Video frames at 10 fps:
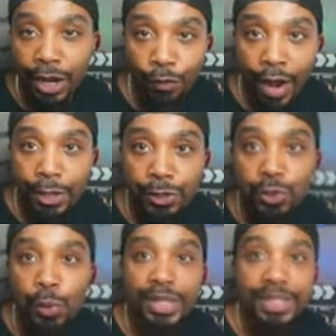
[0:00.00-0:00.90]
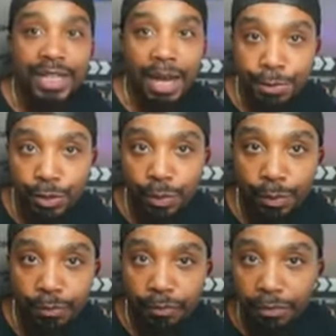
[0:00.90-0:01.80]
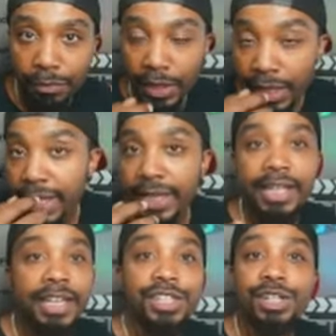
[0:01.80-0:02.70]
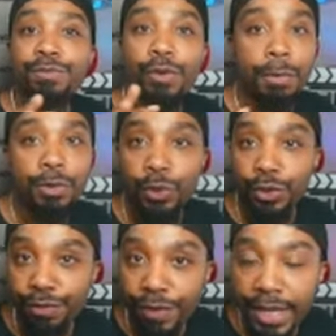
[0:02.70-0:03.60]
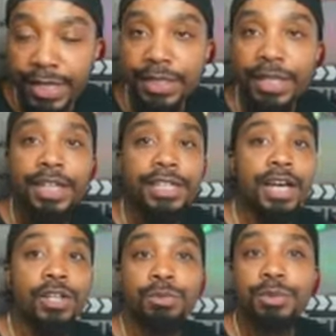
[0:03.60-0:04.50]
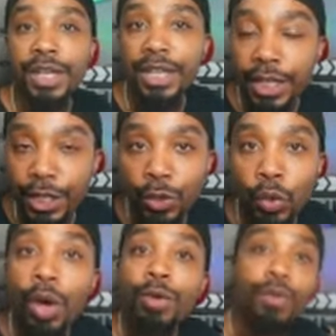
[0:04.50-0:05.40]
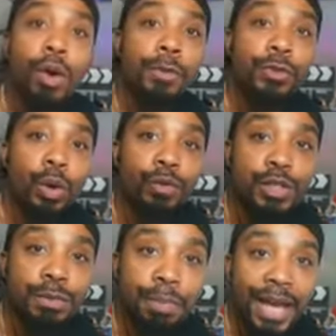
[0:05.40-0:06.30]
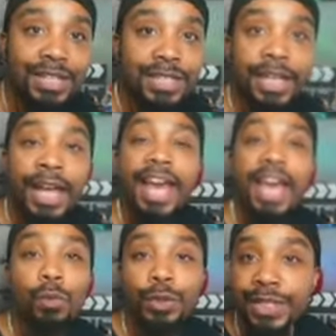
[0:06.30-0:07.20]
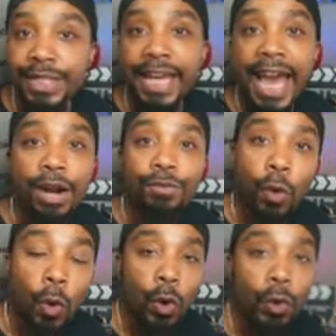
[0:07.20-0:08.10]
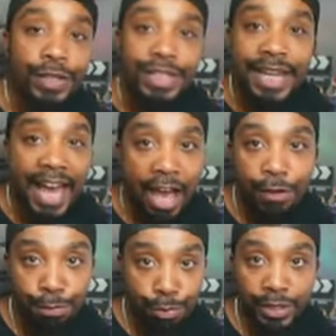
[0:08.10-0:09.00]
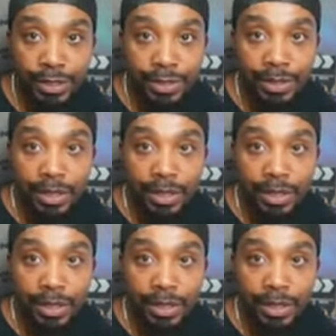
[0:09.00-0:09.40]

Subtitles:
riders to accept you. He gets in Vermithor's face. He tells him to heal. Vermithor respects it. And we see, out of all these half-breeds,